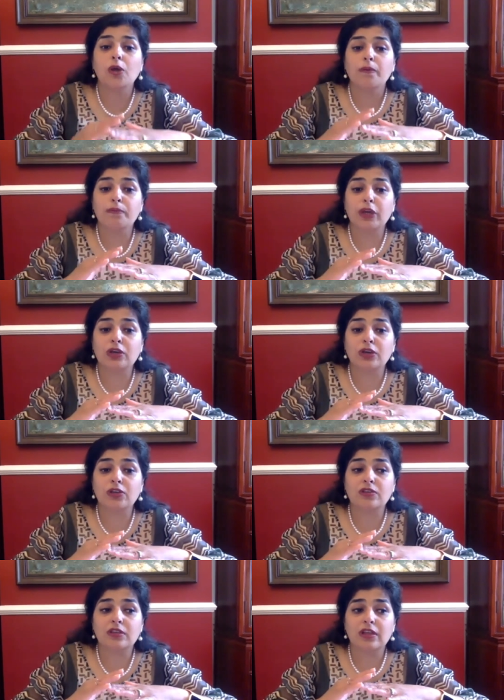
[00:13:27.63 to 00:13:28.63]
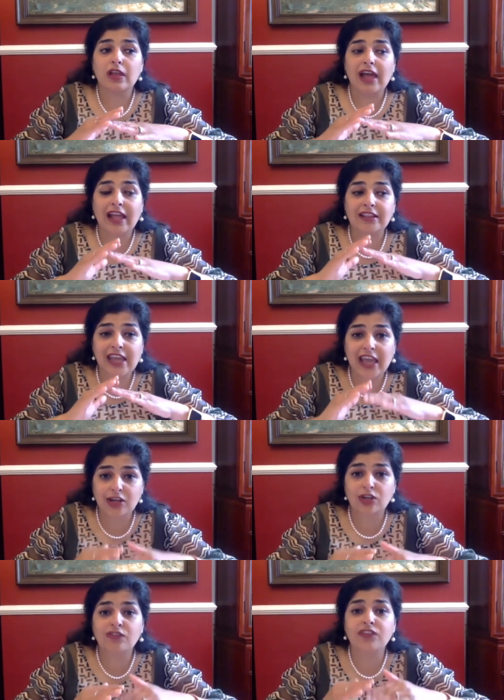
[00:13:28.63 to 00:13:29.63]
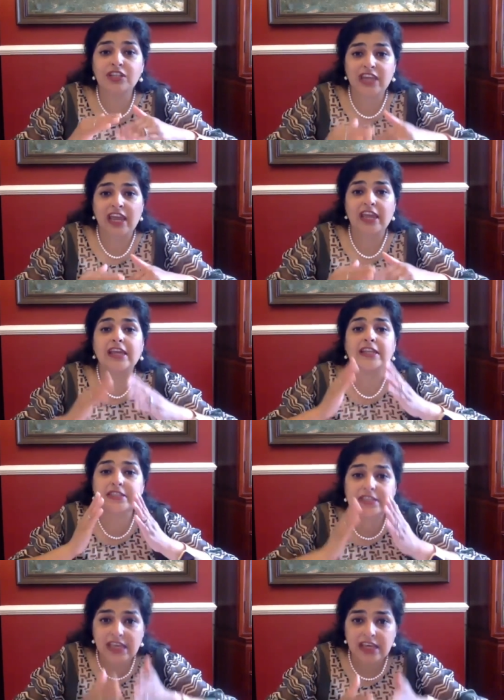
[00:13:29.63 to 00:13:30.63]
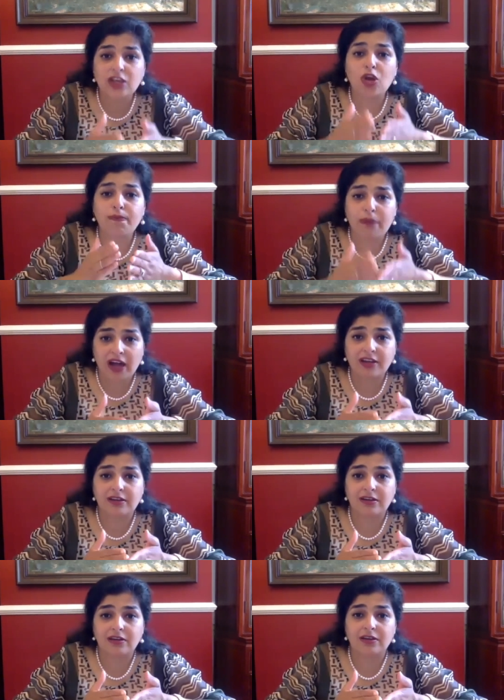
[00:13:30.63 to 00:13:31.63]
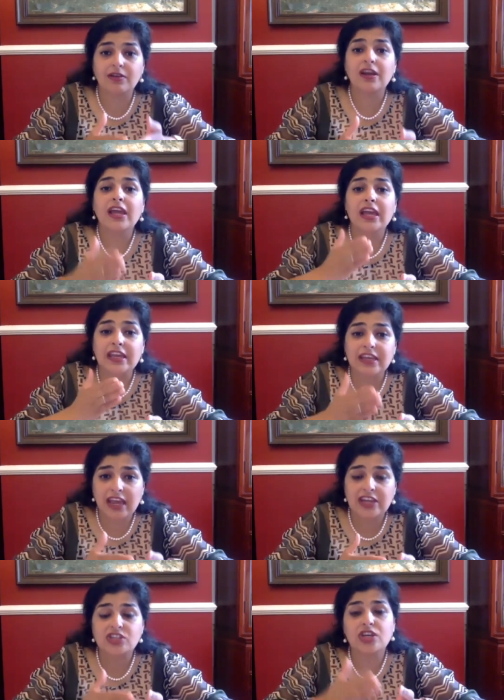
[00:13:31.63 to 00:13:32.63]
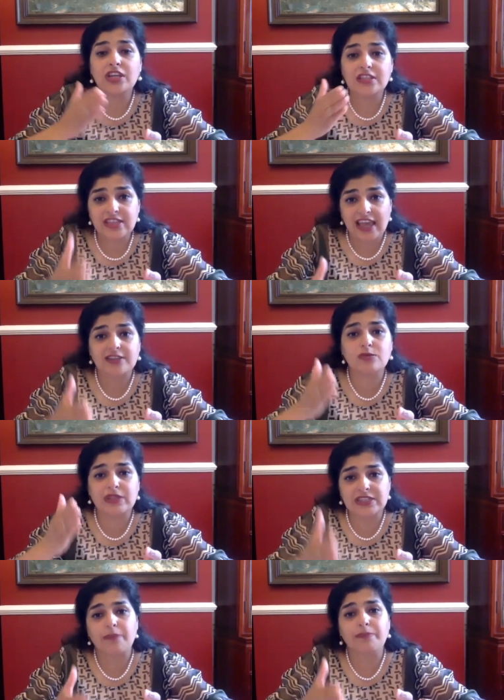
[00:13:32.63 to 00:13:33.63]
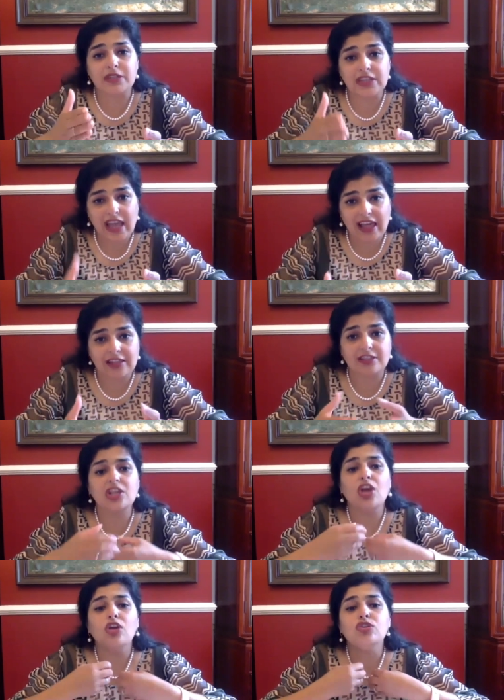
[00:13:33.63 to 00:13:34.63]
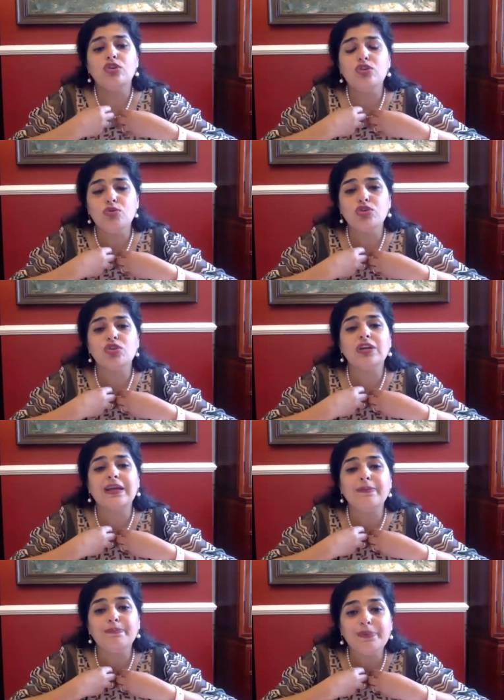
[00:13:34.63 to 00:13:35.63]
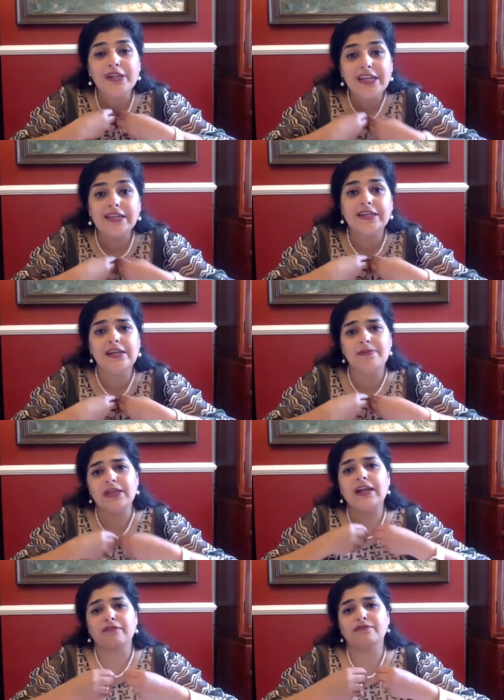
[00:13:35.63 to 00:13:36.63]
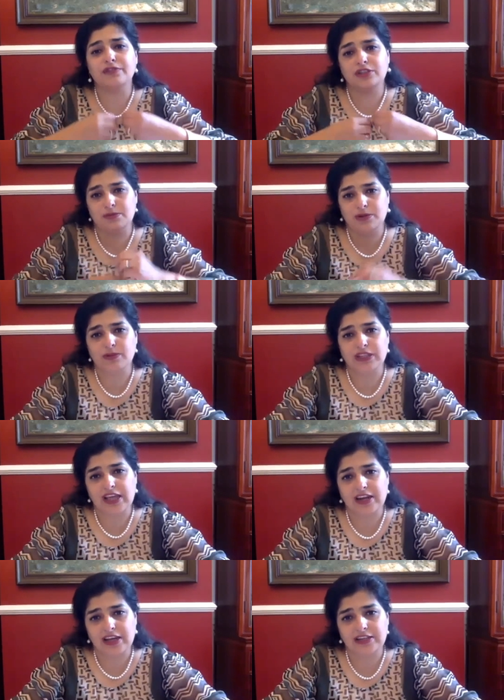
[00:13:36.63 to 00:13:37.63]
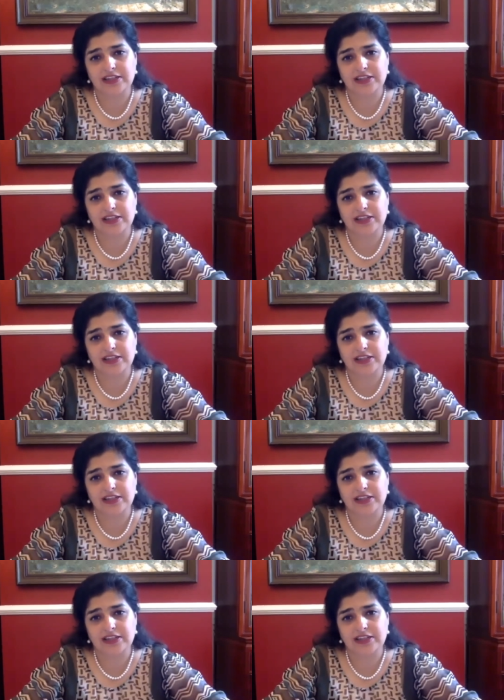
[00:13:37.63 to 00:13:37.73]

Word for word: because at the end of the day it's seeing your partner engaging in sex with somebody else so you should completely be comfortable with that